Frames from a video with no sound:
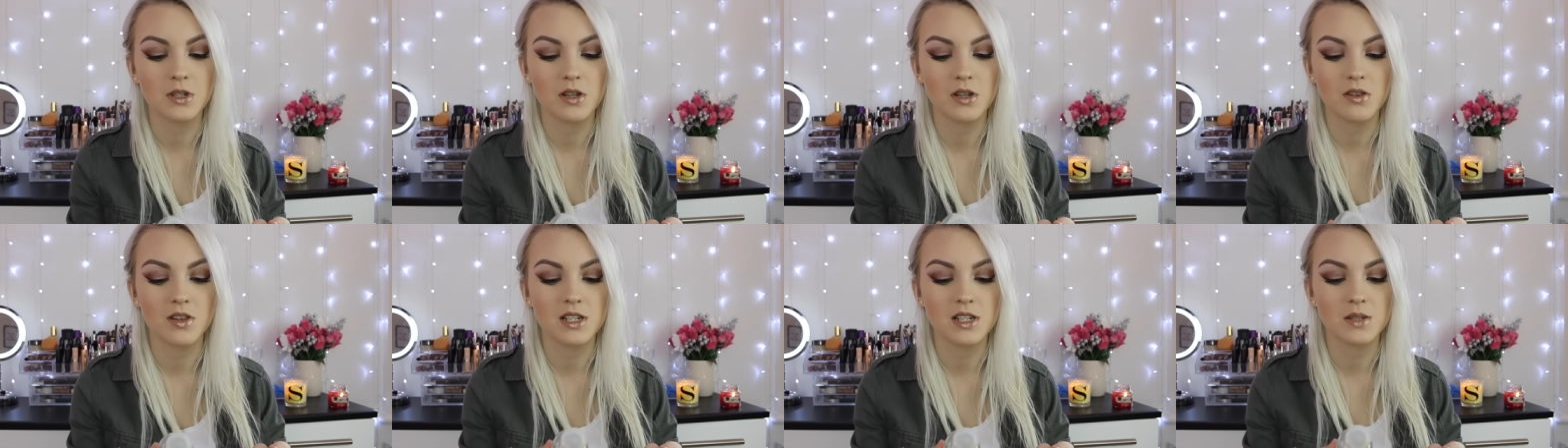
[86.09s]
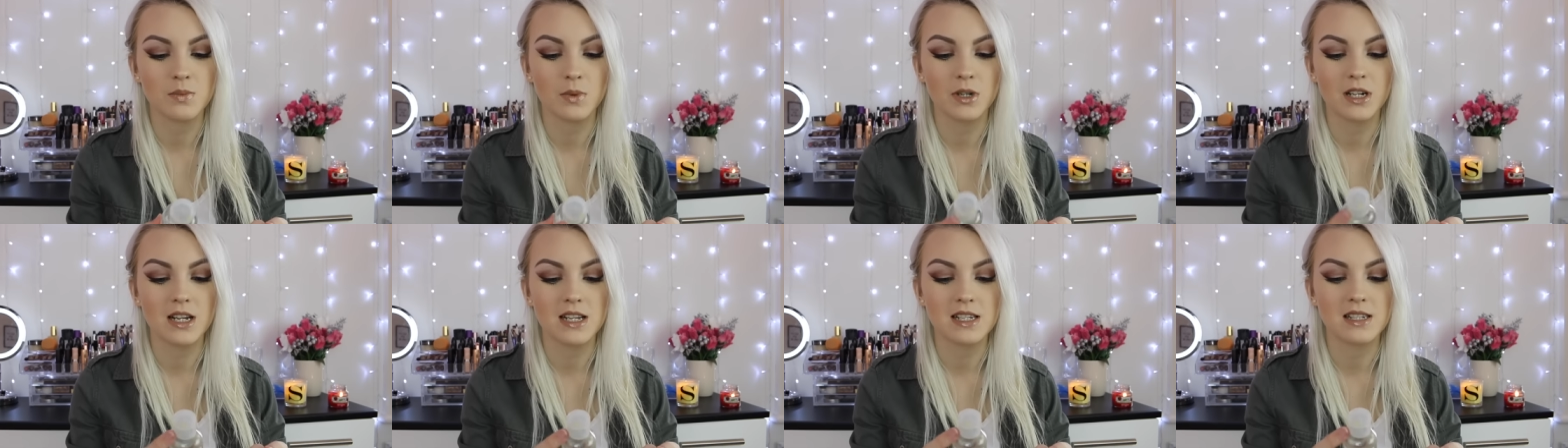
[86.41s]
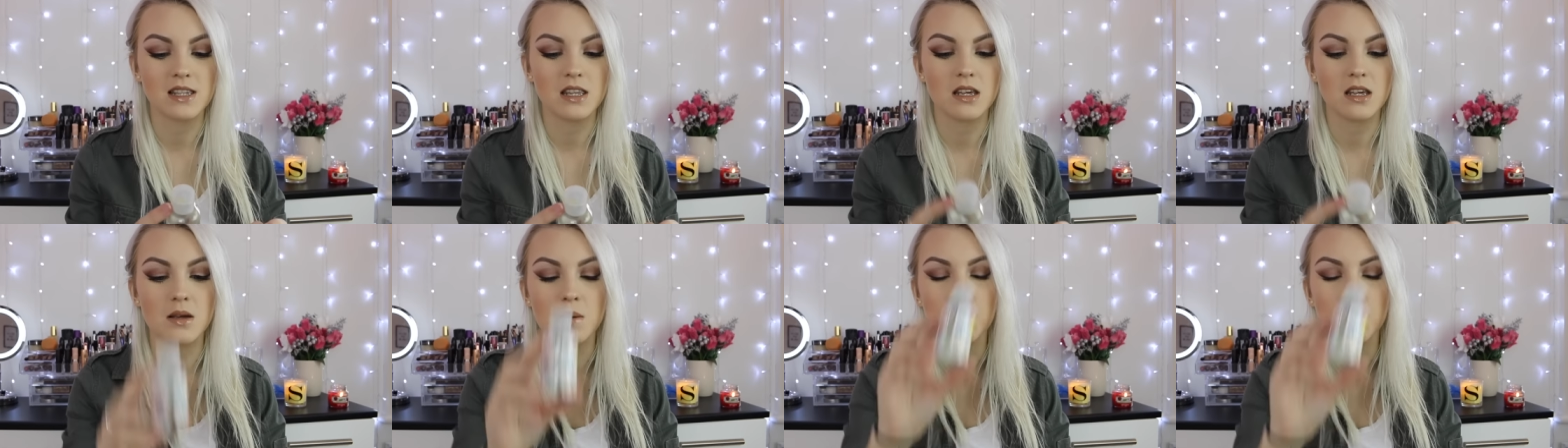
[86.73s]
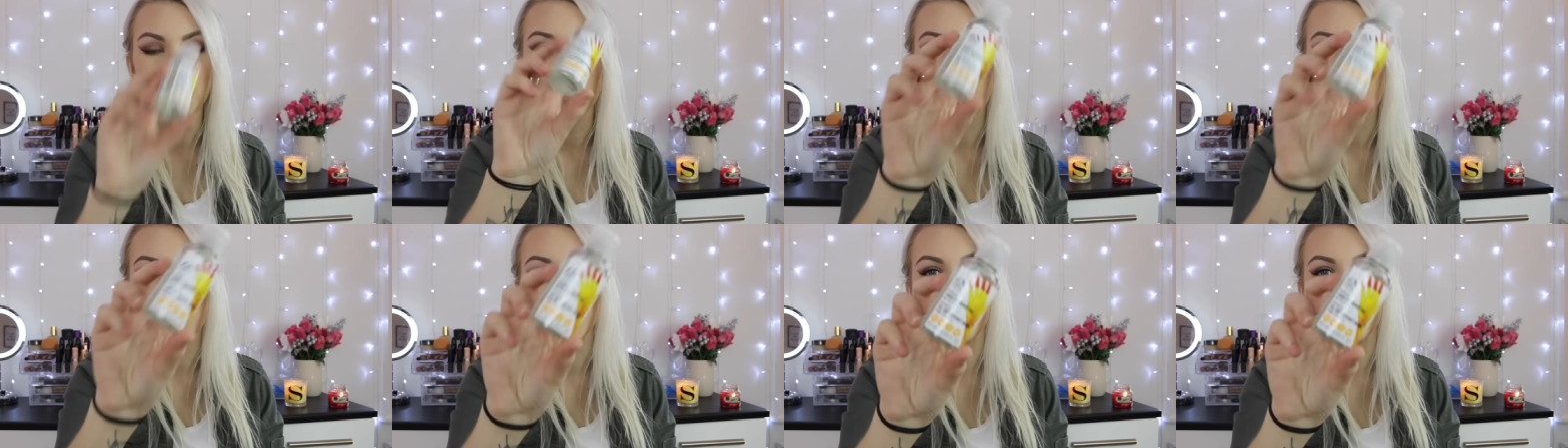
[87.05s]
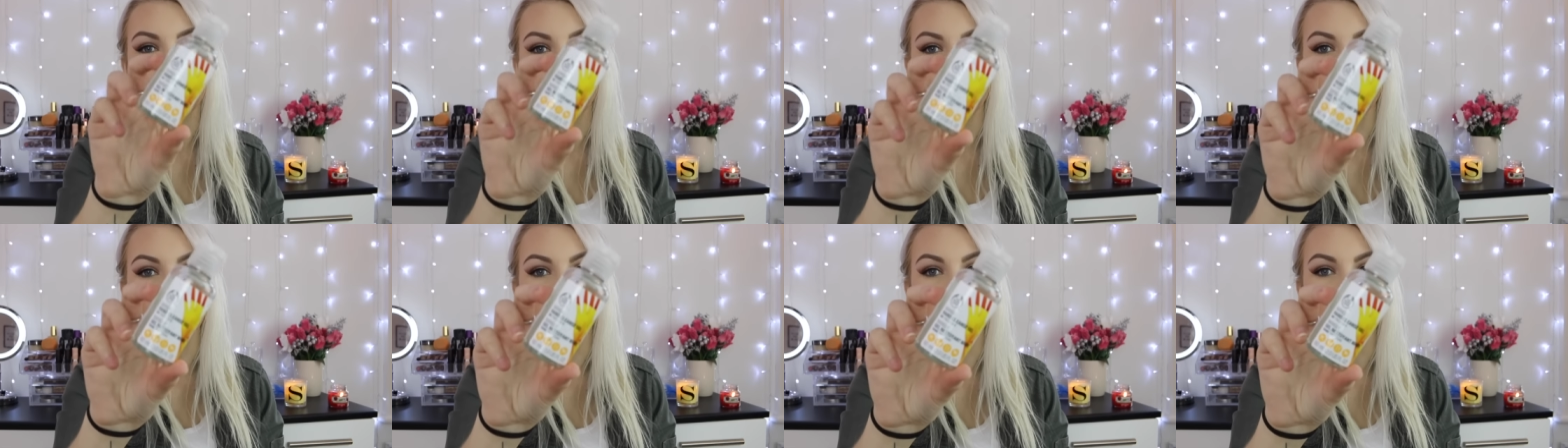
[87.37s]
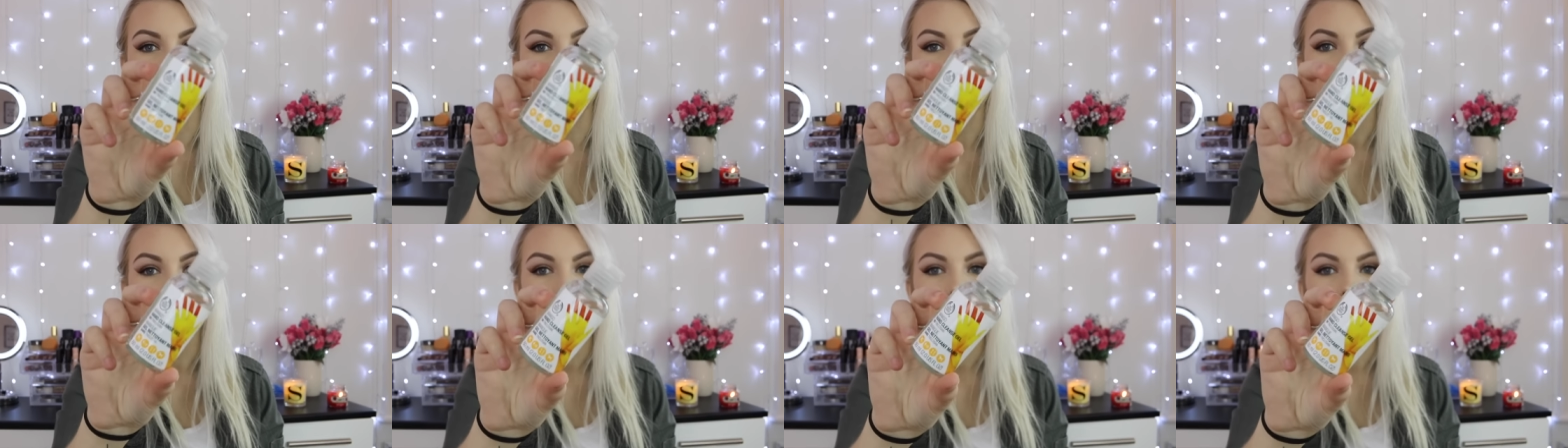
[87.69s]
So this one is the mango
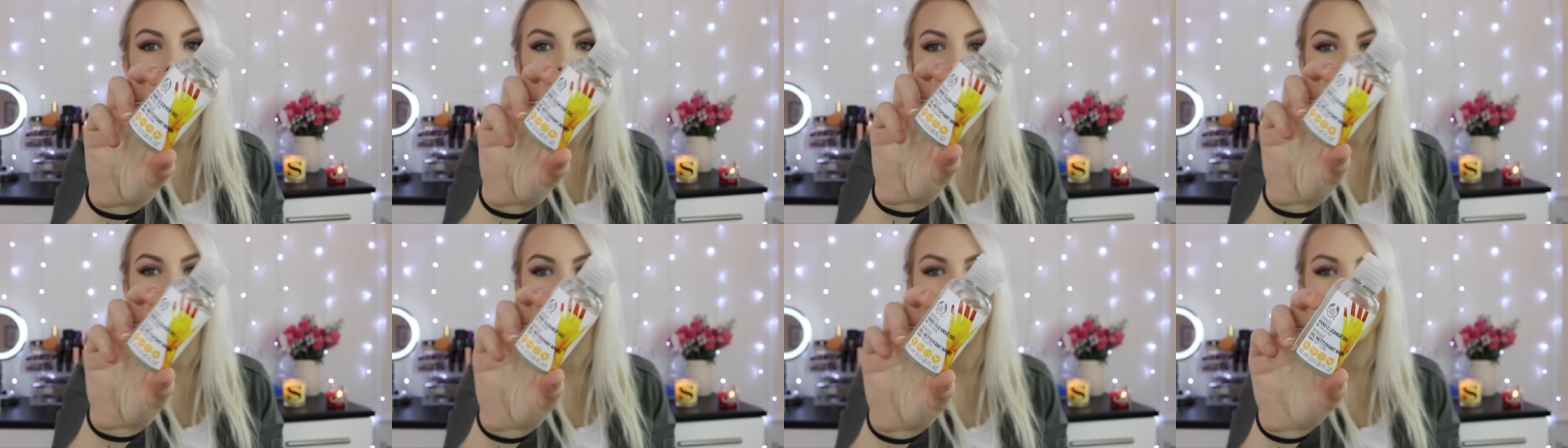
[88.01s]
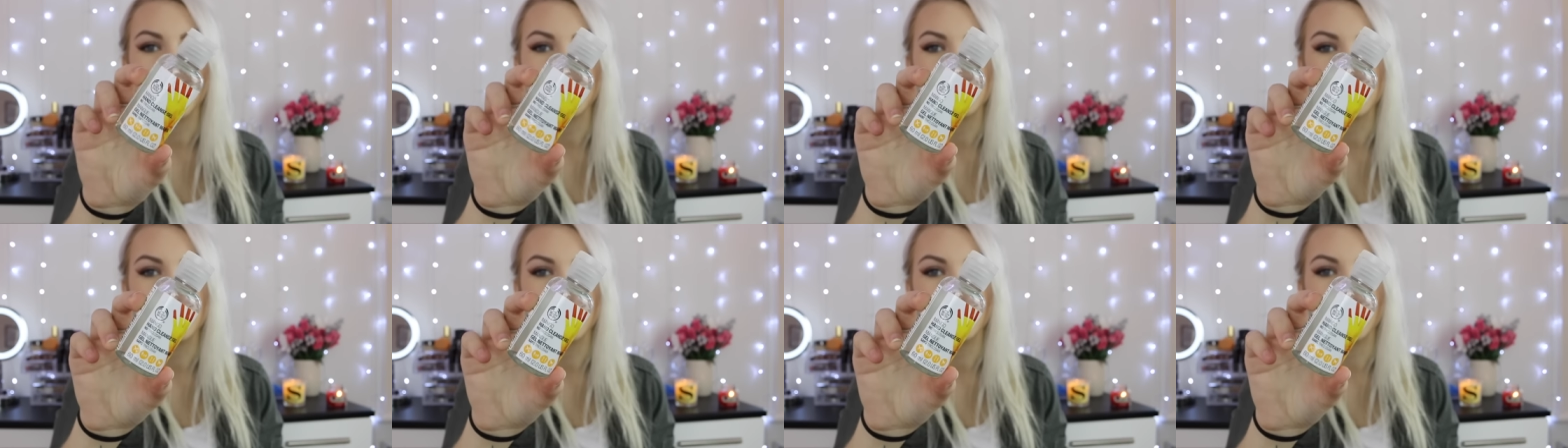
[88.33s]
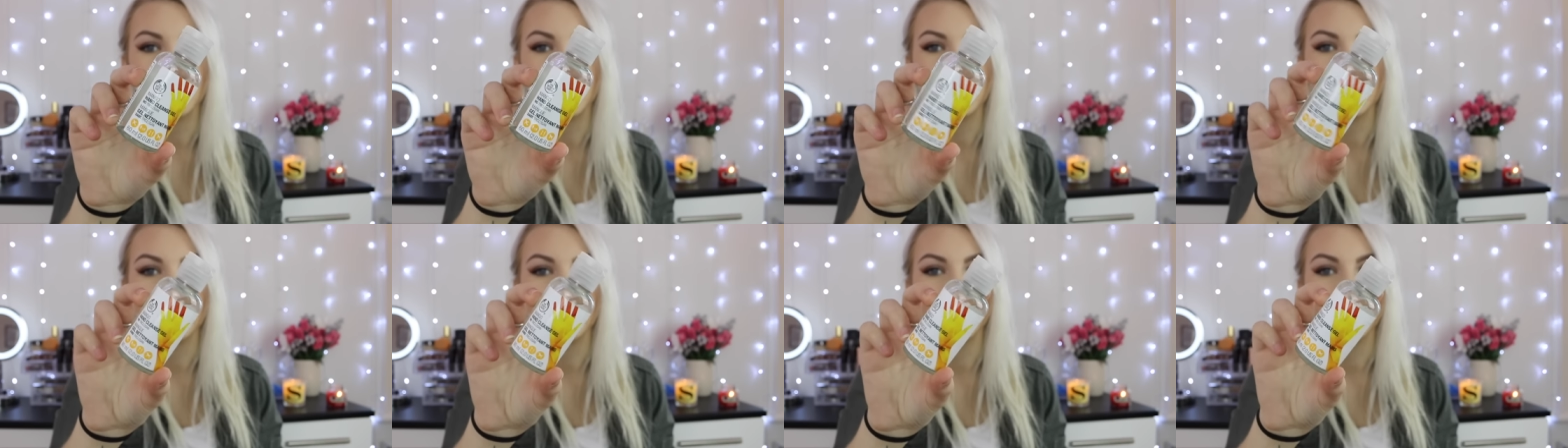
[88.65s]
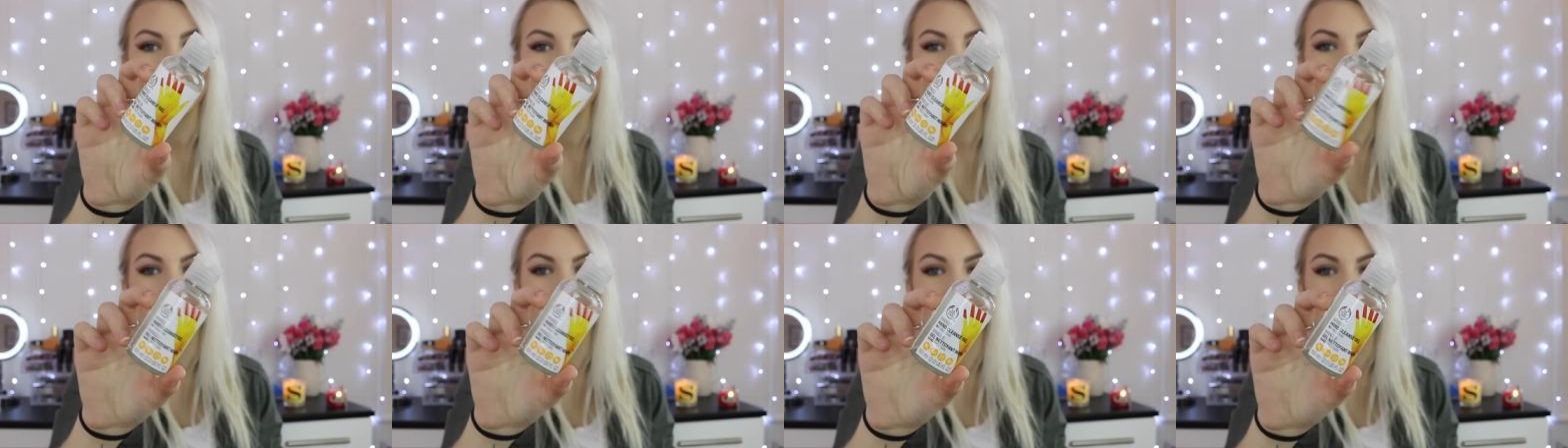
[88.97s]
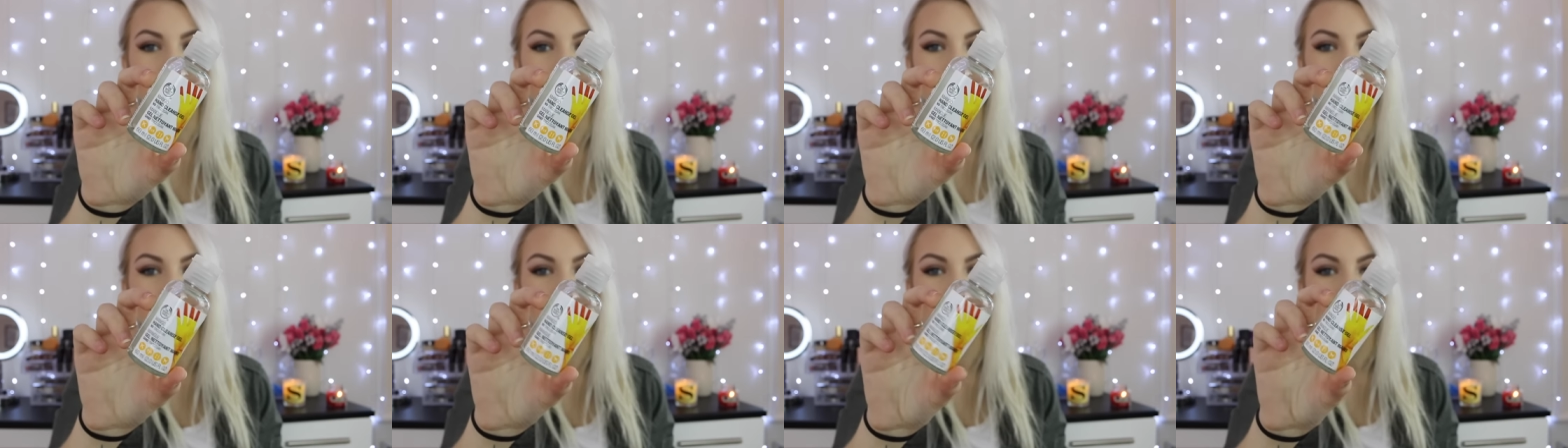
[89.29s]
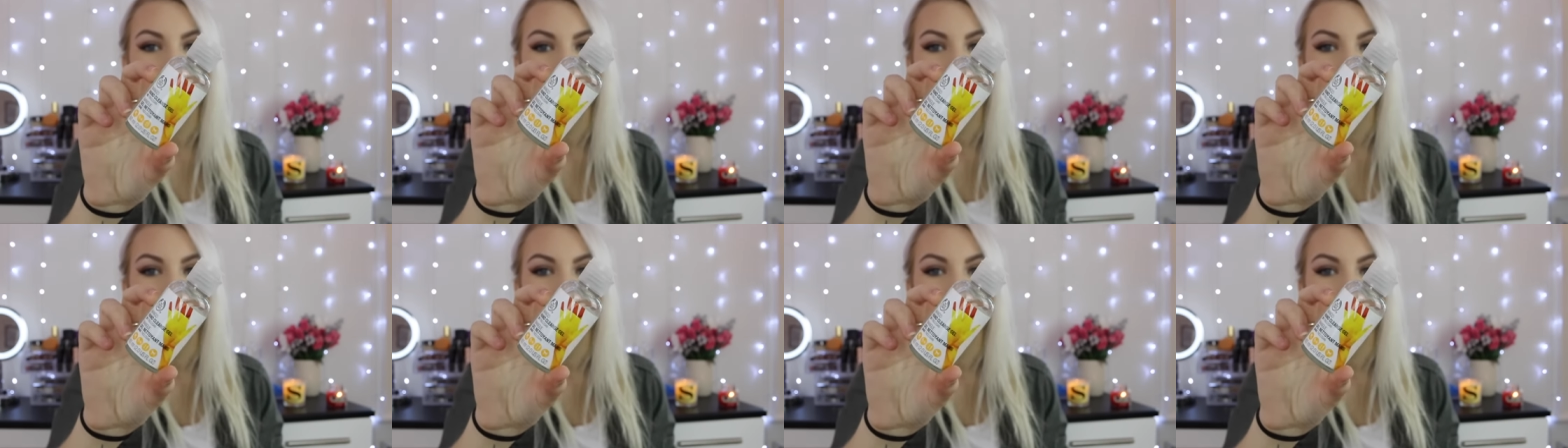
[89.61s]
one. I absolutely love